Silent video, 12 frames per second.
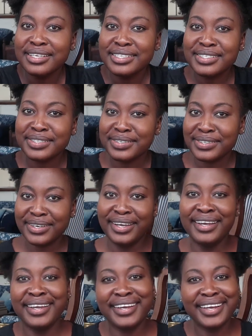So
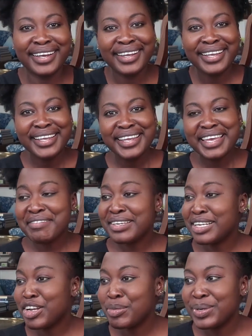
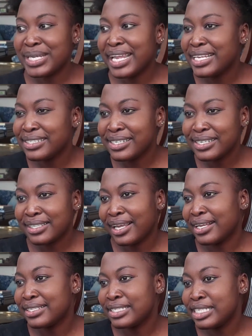even accommodation is
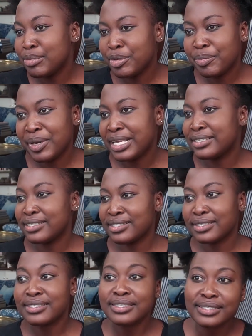like cheaper
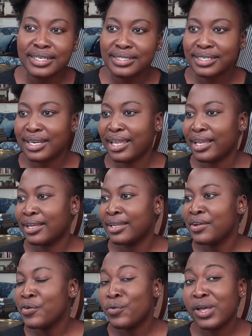places start at like
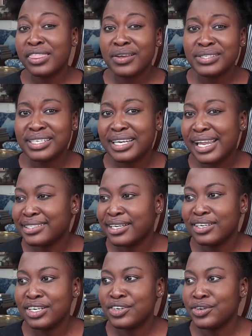
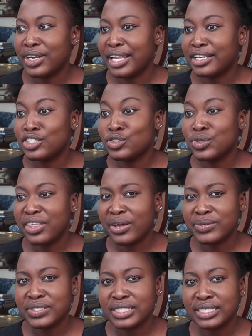1,800 or like
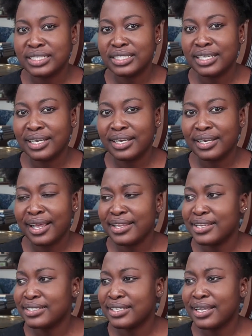2,000
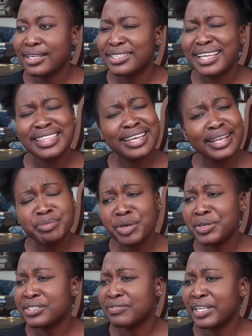Kenya shillings. I think it's
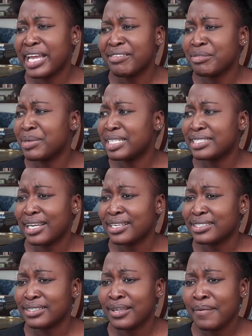because of the government tax,